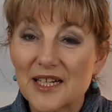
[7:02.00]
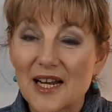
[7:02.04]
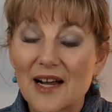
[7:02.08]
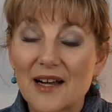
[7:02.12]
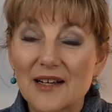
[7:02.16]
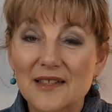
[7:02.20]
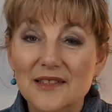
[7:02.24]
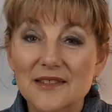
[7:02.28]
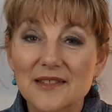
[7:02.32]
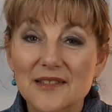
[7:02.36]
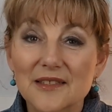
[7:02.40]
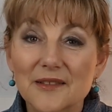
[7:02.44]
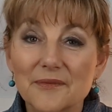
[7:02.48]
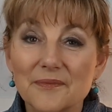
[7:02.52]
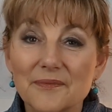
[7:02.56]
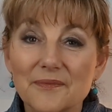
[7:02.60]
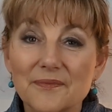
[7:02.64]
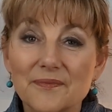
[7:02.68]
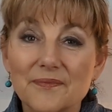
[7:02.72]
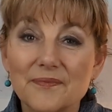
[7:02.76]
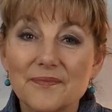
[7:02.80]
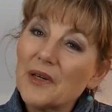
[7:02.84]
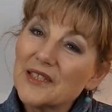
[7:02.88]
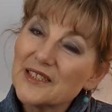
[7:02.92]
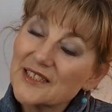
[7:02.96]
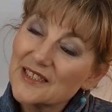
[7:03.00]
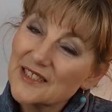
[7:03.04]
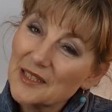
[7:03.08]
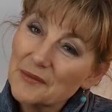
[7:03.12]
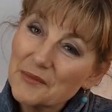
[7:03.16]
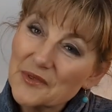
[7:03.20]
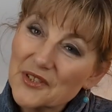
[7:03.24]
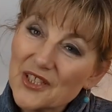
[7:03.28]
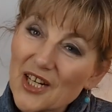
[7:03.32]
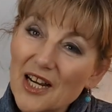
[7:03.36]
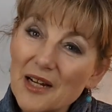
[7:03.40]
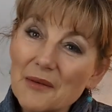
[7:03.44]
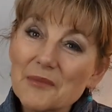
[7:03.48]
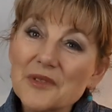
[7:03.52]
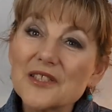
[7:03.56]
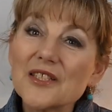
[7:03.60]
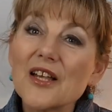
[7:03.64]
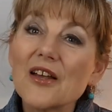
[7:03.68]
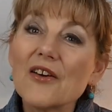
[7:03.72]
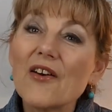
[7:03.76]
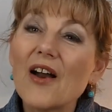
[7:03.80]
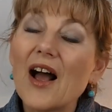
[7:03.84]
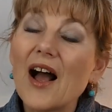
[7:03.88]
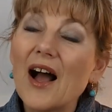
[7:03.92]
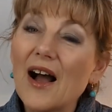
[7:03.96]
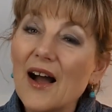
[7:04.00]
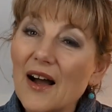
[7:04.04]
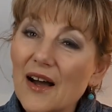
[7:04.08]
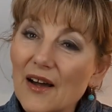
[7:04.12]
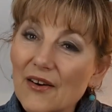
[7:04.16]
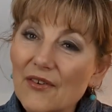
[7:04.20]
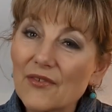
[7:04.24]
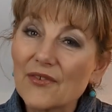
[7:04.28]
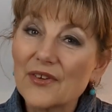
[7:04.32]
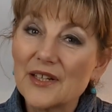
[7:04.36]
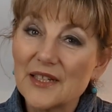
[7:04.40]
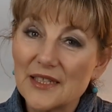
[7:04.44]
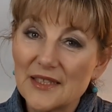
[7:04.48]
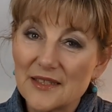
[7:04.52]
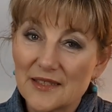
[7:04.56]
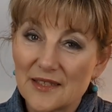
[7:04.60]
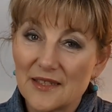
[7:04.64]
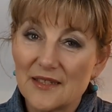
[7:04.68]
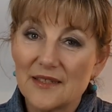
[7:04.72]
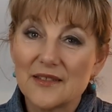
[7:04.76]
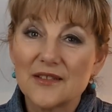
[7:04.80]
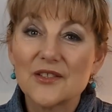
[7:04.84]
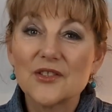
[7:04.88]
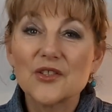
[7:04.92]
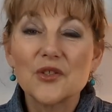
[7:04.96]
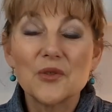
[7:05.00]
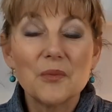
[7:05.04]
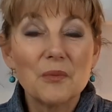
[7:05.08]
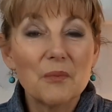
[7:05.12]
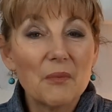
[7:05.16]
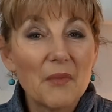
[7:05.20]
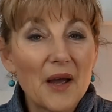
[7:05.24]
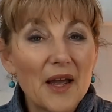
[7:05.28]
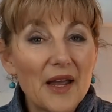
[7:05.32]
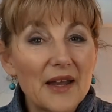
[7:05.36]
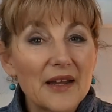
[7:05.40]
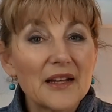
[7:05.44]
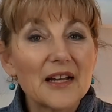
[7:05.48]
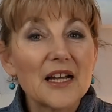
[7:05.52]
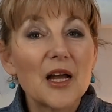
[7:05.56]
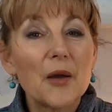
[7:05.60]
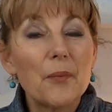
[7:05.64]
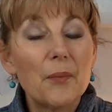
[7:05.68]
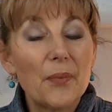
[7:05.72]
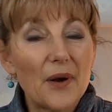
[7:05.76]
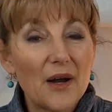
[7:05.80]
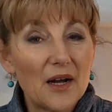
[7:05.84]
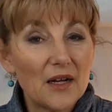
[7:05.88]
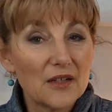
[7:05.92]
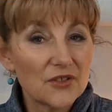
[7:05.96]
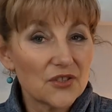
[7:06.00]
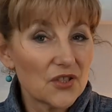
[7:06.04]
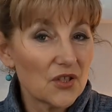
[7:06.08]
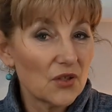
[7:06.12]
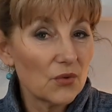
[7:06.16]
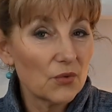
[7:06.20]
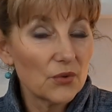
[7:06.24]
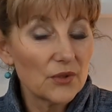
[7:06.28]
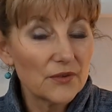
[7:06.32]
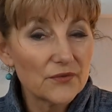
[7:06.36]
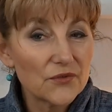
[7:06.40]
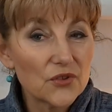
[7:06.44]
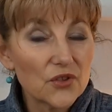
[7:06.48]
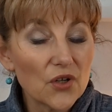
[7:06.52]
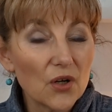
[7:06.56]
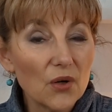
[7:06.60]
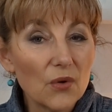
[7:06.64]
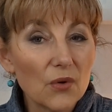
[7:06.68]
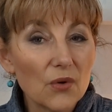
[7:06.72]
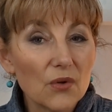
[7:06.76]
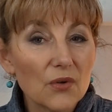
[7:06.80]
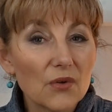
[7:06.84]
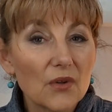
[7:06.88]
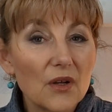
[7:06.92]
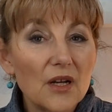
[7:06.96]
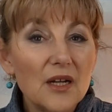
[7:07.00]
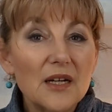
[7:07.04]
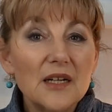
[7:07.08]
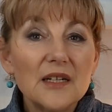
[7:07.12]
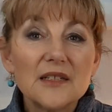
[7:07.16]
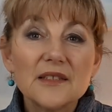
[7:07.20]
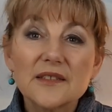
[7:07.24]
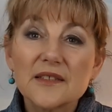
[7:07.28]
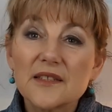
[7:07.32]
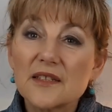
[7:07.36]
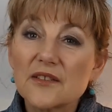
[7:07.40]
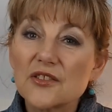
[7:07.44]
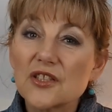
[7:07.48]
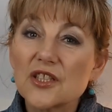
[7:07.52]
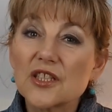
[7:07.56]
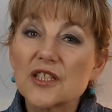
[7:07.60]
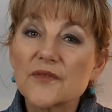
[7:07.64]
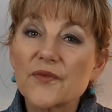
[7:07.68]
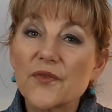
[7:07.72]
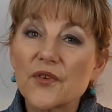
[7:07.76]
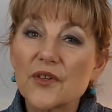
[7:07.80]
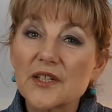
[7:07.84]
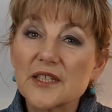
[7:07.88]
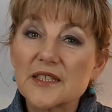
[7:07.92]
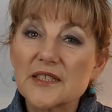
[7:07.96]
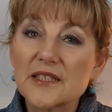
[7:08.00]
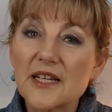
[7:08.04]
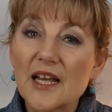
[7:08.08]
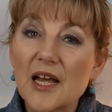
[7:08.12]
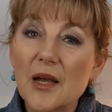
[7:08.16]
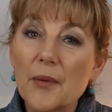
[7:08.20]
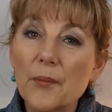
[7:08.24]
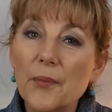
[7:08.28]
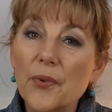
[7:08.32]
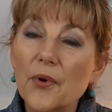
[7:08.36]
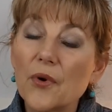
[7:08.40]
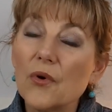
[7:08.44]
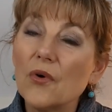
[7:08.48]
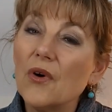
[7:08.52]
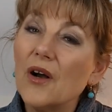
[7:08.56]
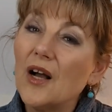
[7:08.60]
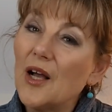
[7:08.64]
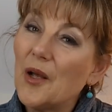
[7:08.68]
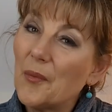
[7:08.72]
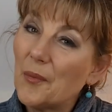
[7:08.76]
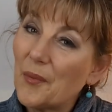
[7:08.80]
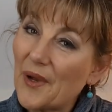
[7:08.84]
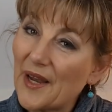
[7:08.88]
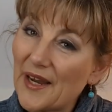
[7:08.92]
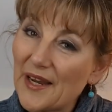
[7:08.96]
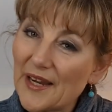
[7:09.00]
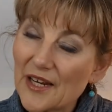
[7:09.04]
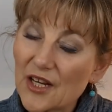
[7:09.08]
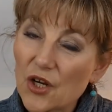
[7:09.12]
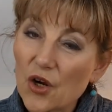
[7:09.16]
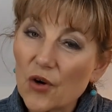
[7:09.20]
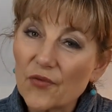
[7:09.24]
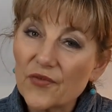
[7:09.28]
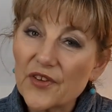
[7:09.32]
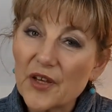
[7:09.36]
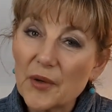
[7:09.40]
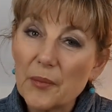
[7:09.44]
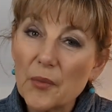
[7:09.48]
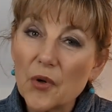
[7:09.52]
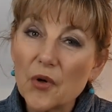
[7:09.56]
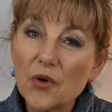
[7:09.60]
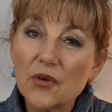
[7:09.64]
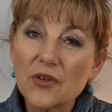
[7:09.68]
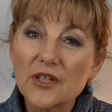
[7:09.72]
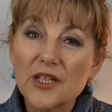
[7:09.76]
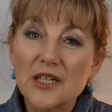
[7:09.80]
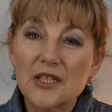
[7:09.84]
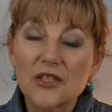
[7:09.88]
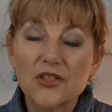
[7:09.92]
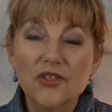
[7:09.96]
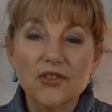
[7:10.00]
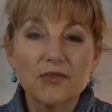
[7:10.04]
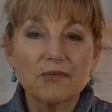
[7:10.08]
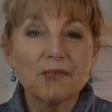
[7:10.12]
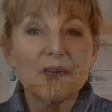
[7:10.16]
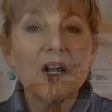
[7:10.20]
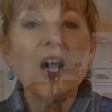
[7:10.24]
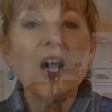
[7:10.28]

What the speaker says: tax. But sometimes there are reasons to make a partial withdrawal, such as, for example, paying off the mortgage,